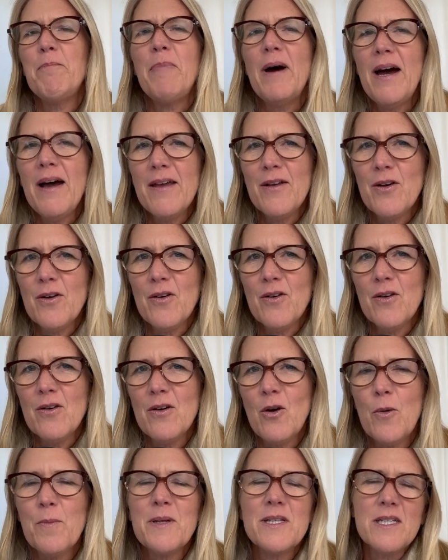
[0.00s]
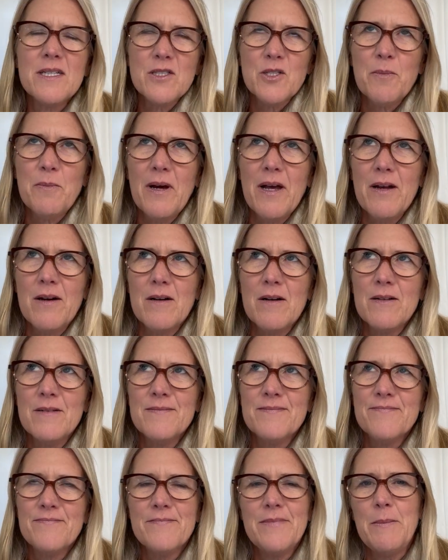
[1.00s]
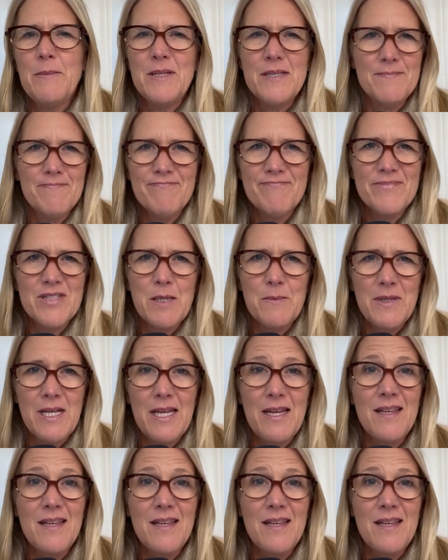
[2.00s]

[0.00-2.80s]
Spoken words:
buyer or potential buyer, maybe someday.